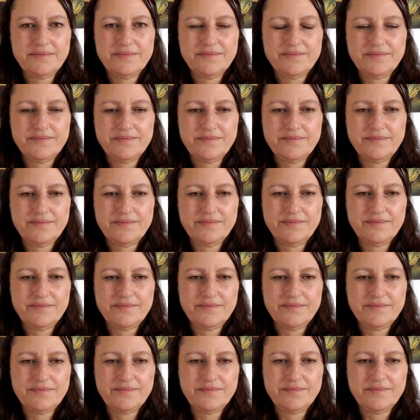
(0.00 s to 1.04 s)

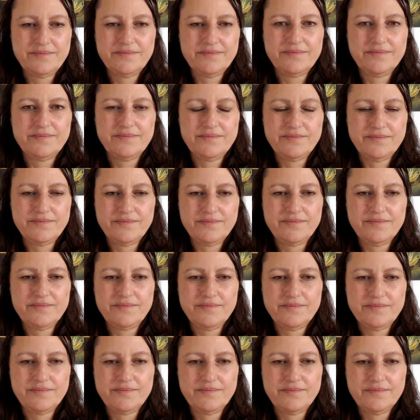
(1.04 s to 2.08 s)

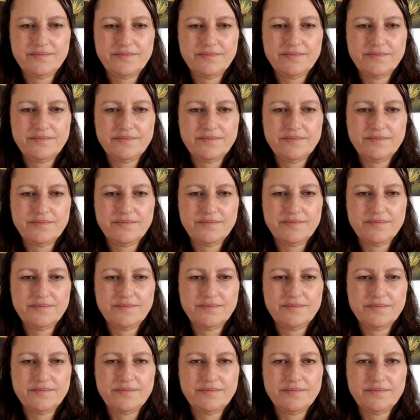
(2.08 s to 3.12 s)

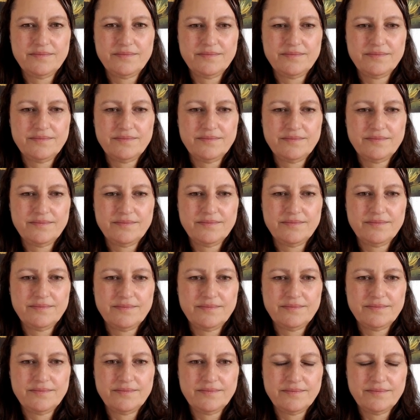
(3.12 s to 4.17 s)

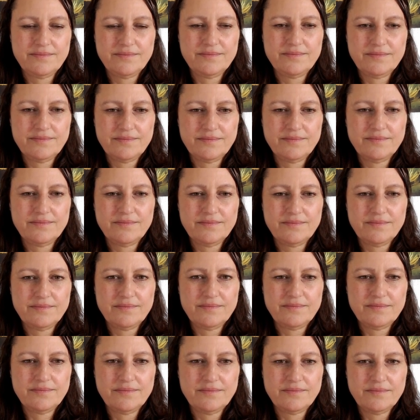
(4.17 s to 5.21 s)

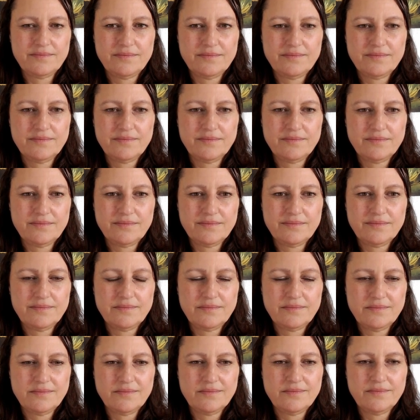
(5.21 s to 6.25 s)

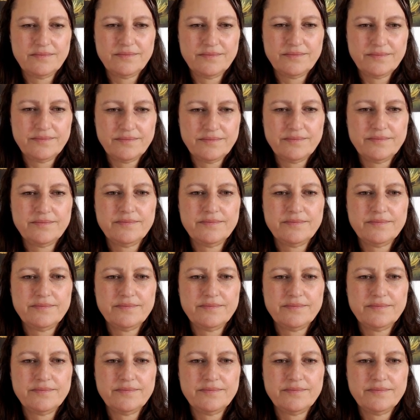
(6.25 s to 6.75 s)
[no speech]